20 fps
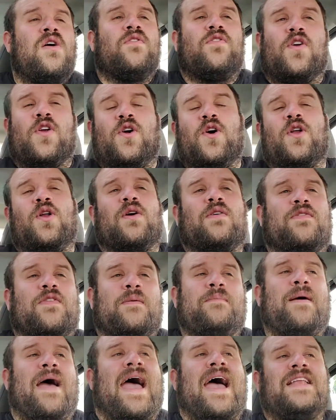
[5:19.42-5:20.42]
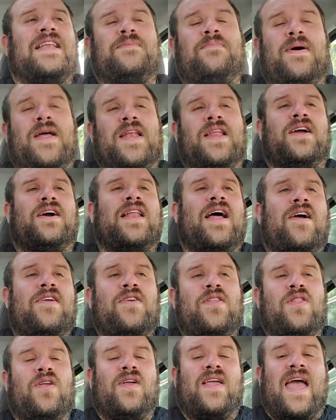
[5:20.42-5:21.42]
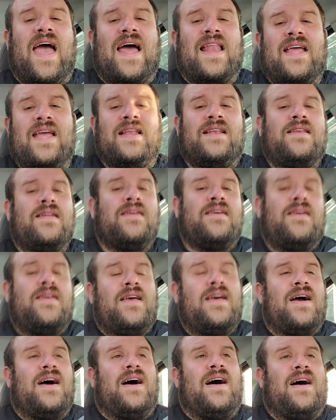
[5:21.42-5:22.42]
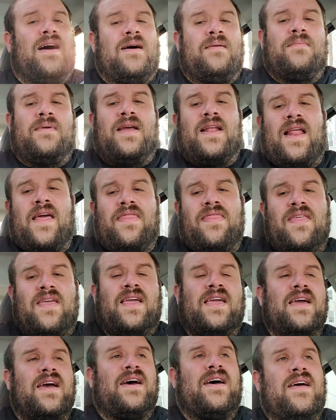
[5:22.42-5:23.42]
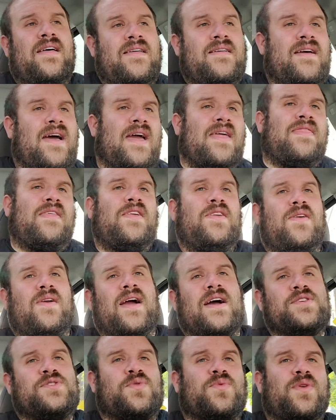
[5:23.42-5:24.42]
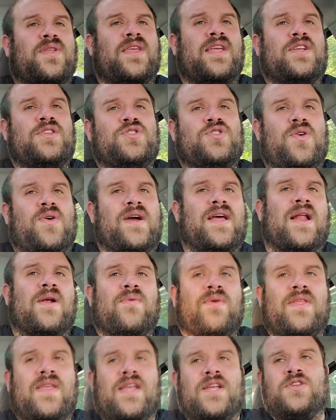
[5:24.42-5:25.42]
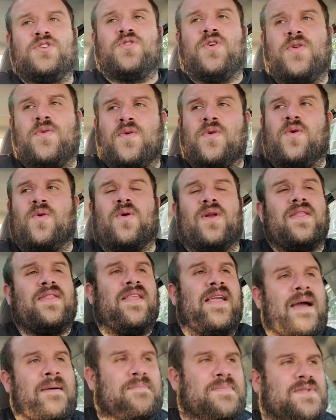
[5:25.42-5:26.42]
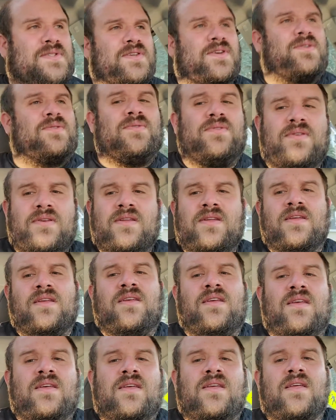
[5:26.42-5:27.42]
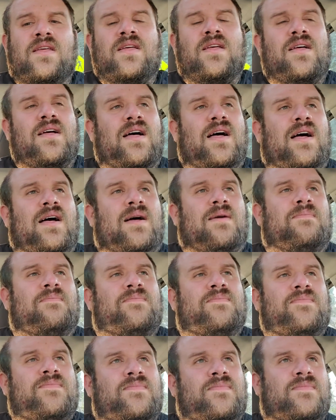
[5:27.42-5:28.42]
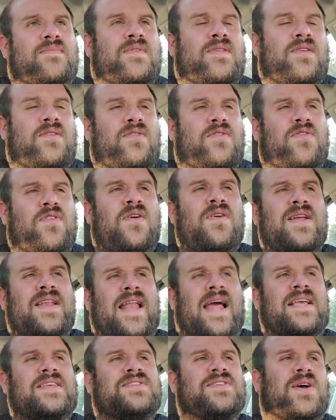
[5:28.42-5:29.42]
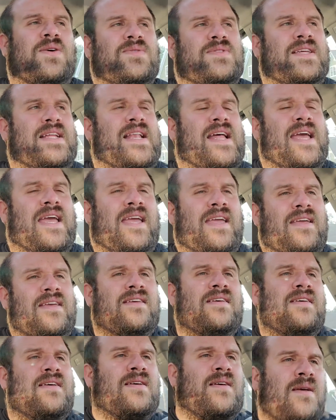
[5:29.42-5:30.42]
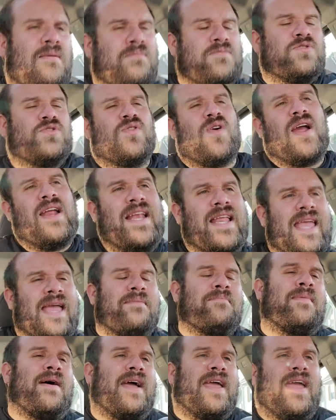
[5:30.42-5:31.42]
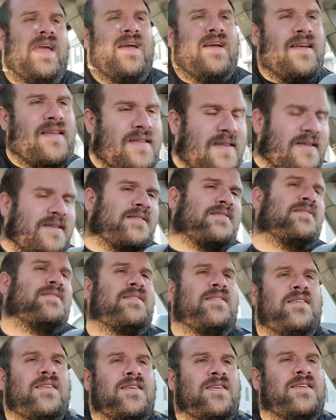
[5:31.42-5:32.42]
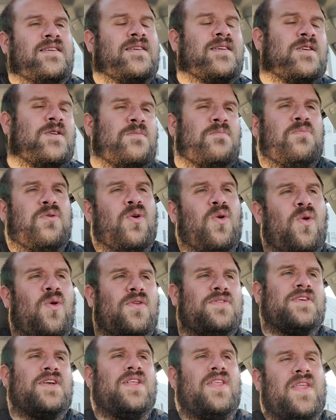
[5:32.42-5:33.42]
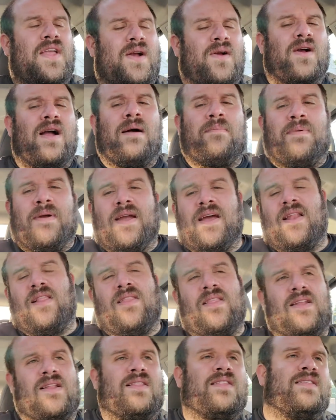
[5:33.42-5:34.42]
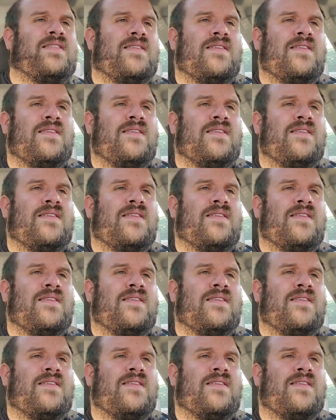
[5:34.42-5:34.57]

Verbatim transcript: for good or for bad, depending on how you look at it. Um, and I think uh, I think you guys will really enjoy it. I really enjoyed recording the episode. Um, very nice out today. I'm trying to get my uh, pool to clear up. I got a little,